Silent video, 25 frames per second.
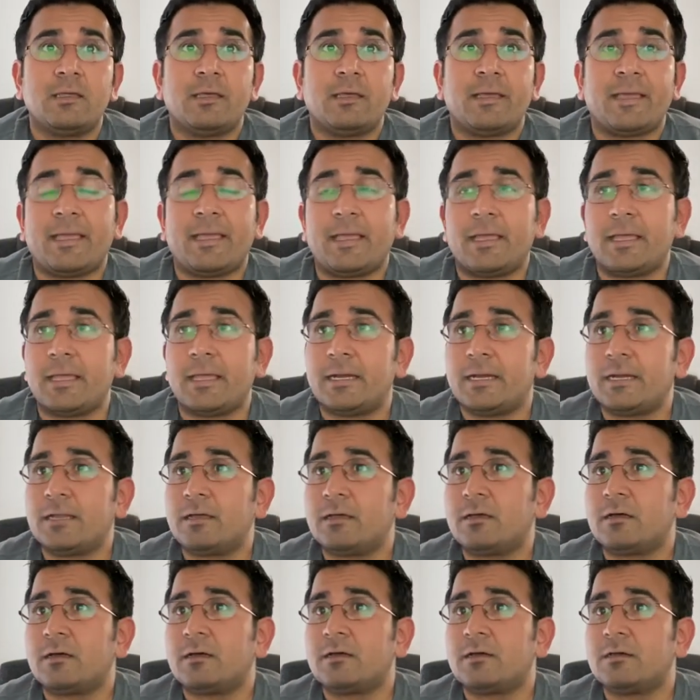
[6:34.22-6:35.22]
And
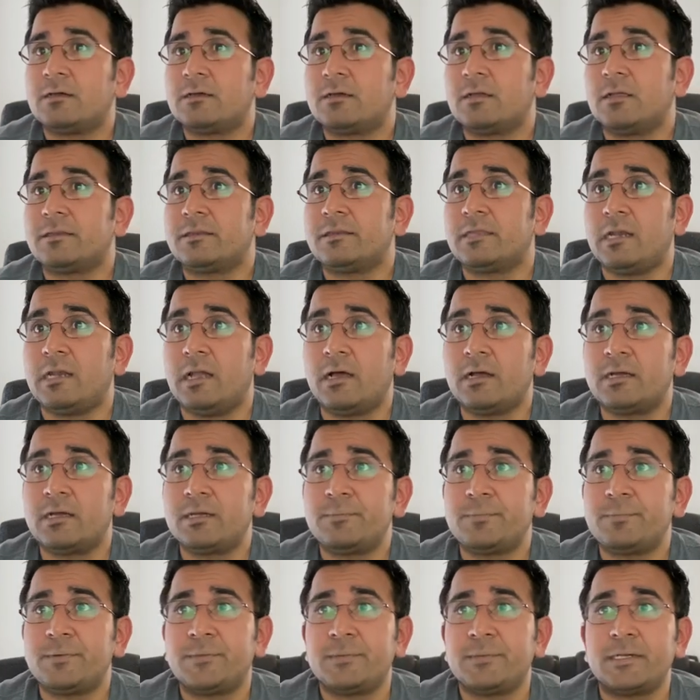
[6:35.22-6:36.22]
the
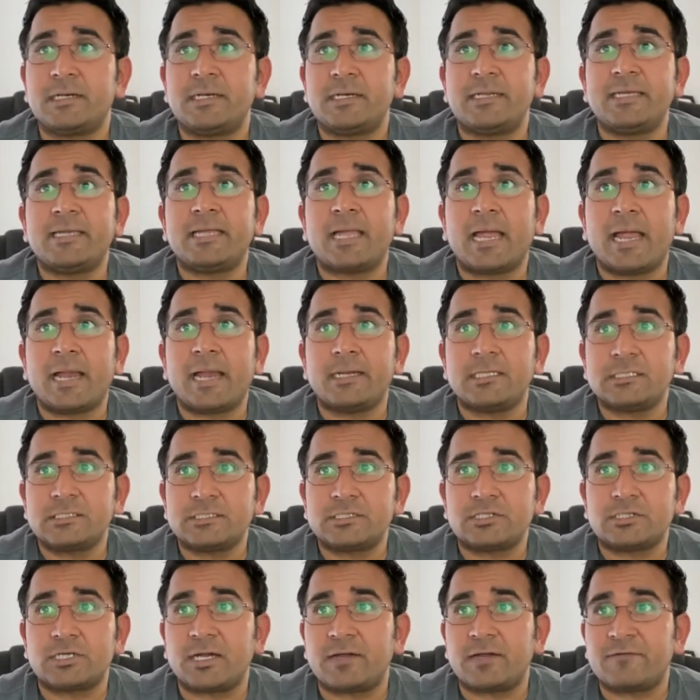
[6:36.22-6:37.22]
Lankan Premier League had its
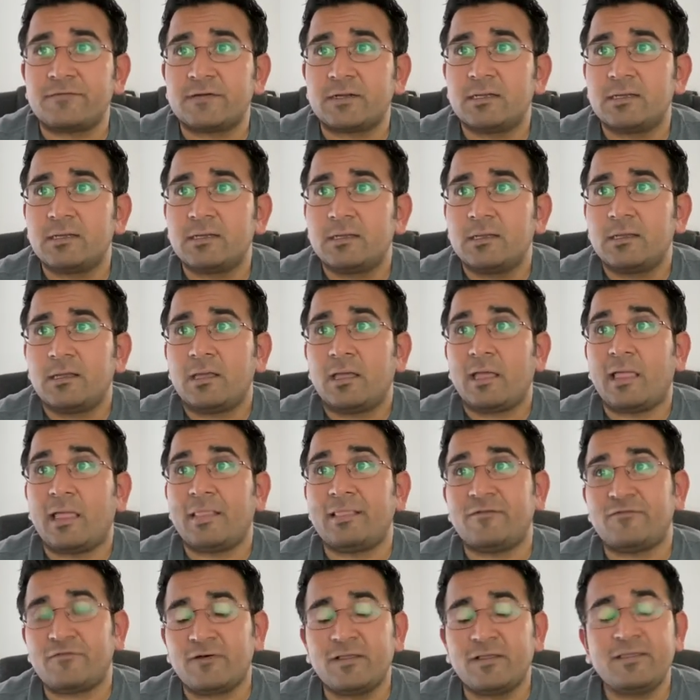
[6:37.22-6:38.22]
draft, and
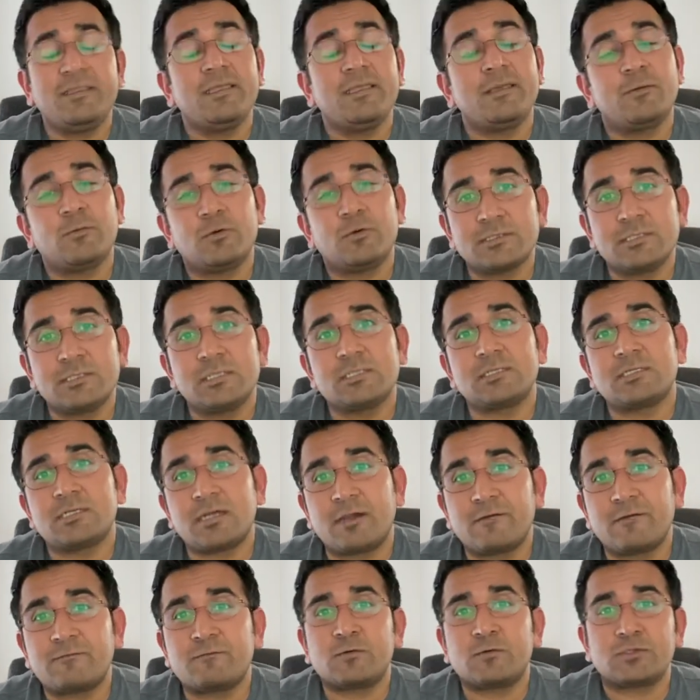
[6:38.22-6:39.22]
the fun thing was this
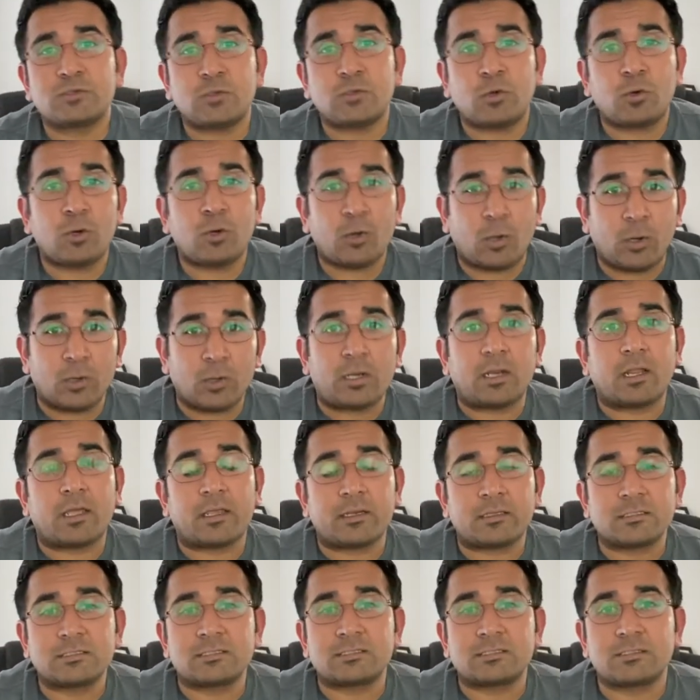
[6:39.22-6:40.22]
draft was all
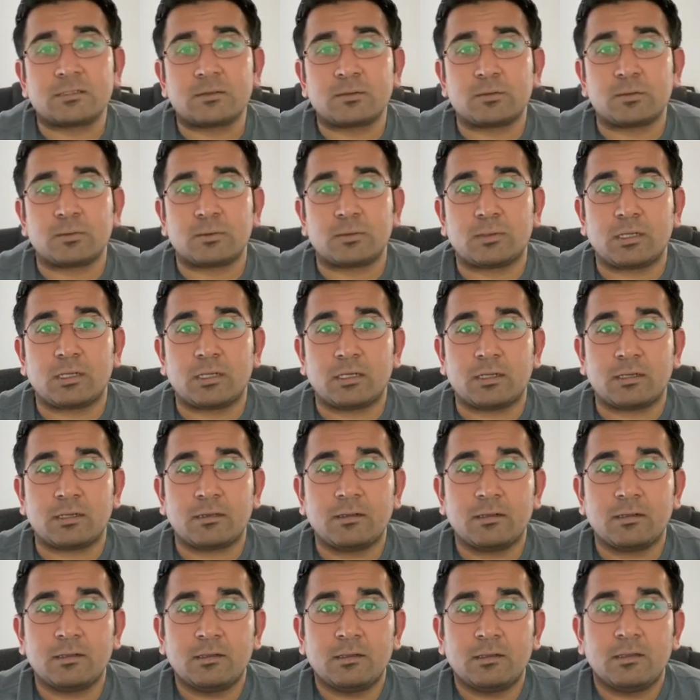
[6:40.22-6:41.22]
online. So
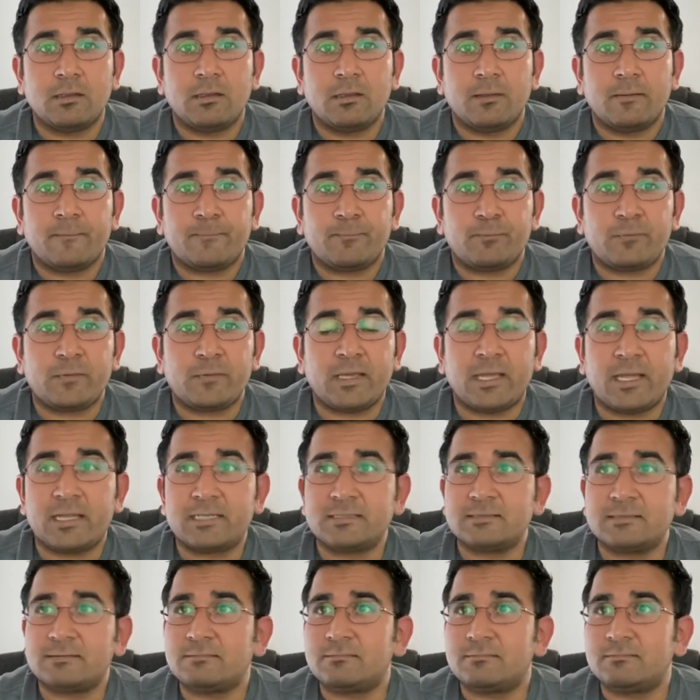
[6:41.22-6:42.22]
we
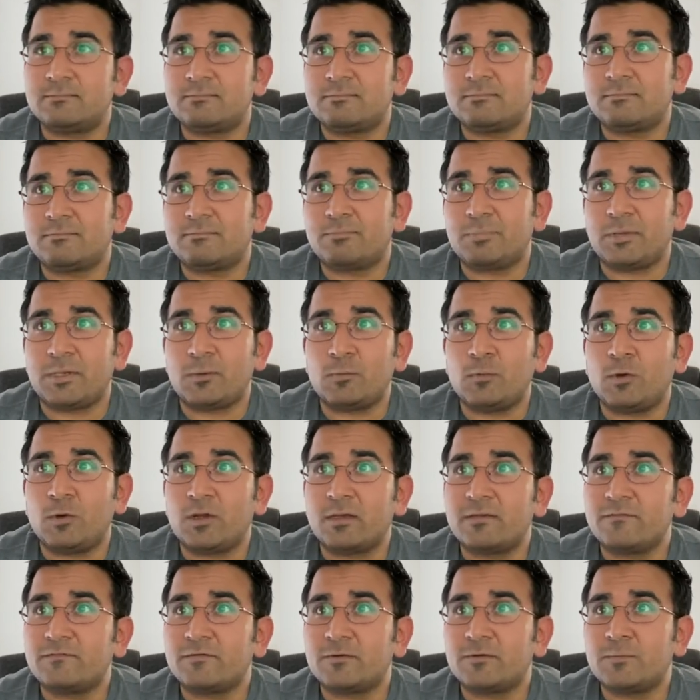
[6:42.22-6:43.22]
had been
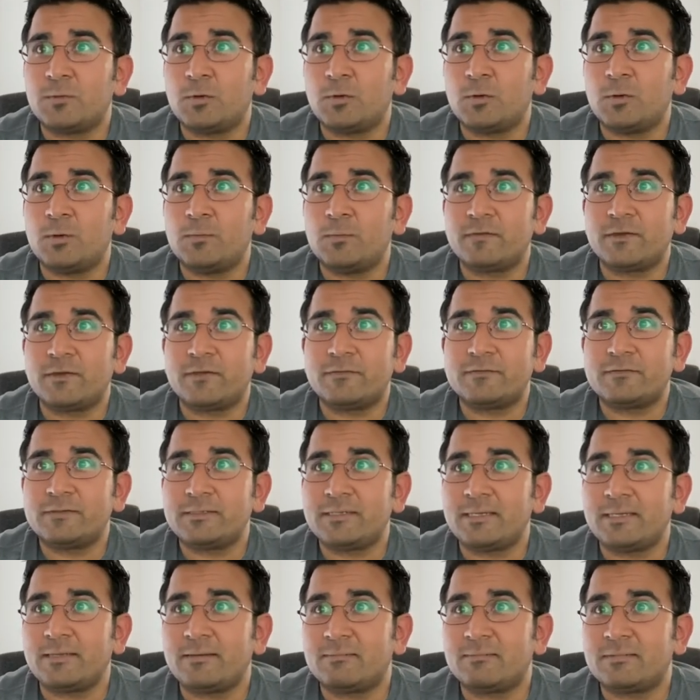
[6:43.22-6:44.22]
working from home, we have
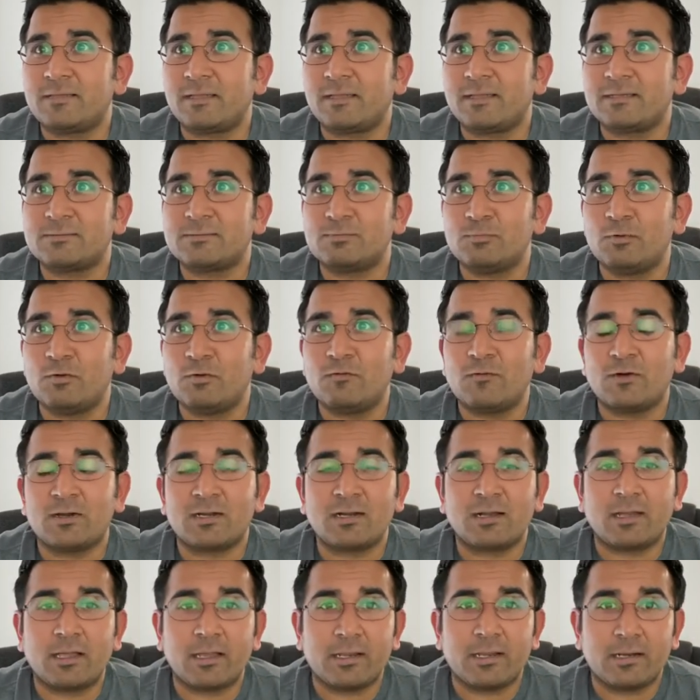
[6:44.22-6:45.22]
seen things move
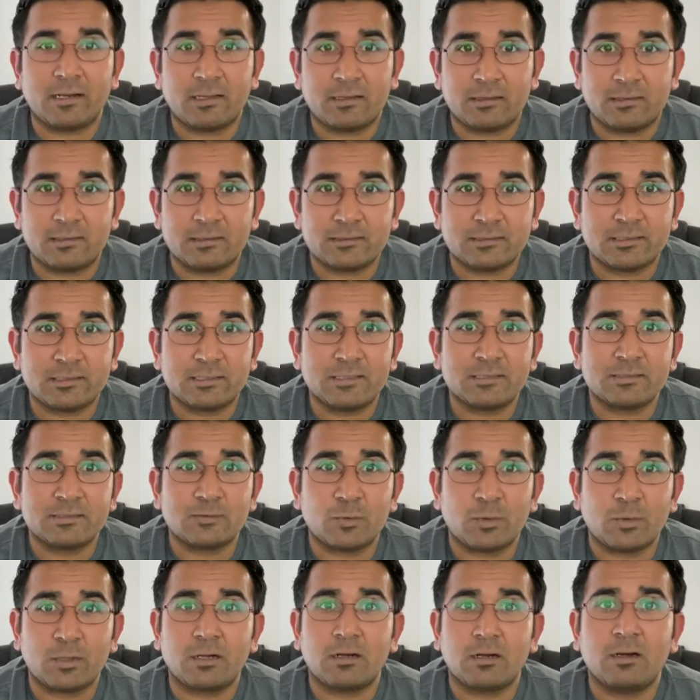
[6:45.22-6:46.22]
online, and this is
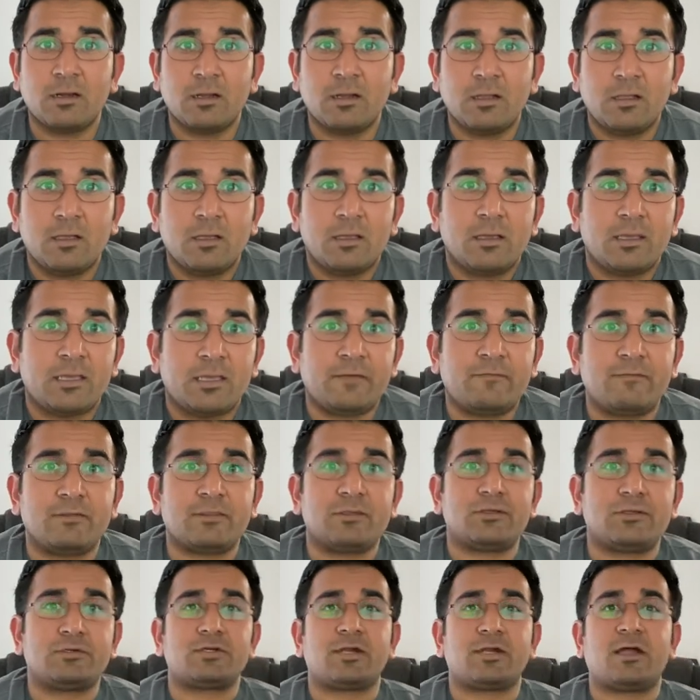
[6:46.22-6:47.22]
where even
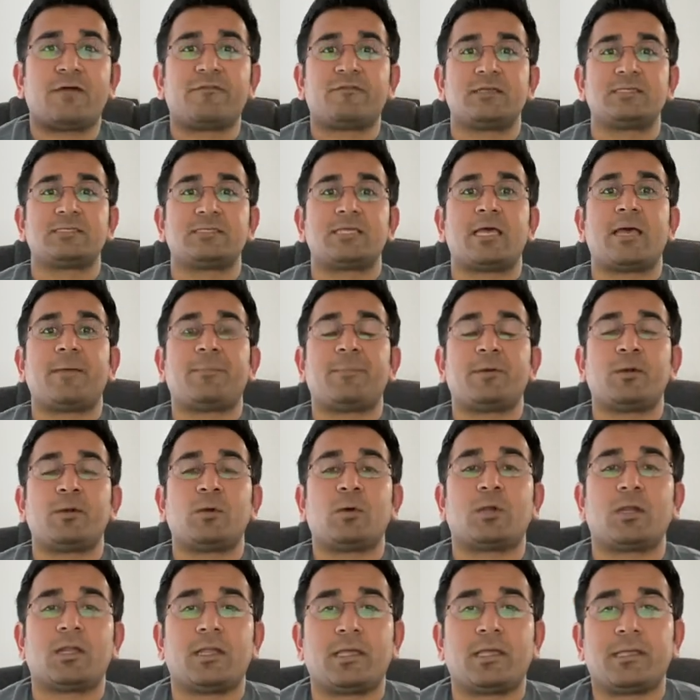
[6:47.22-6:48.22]
the draft has happened
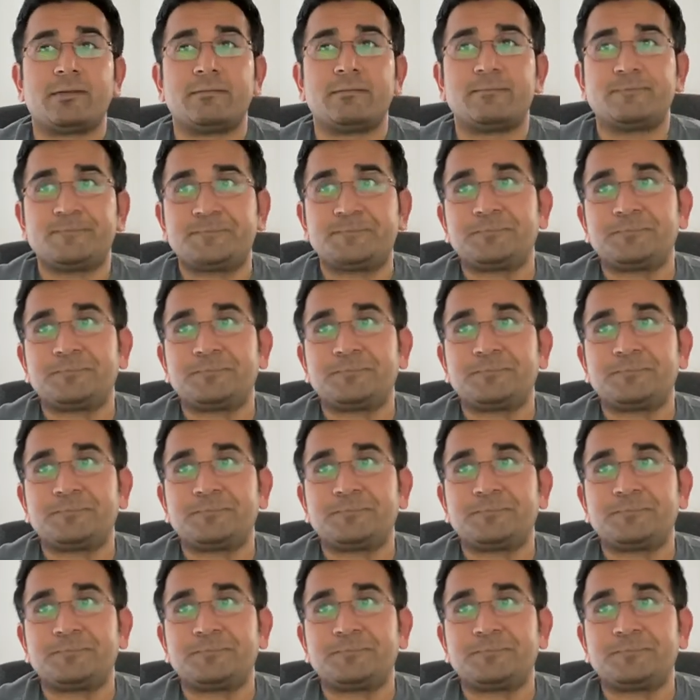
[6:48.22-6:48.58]
online.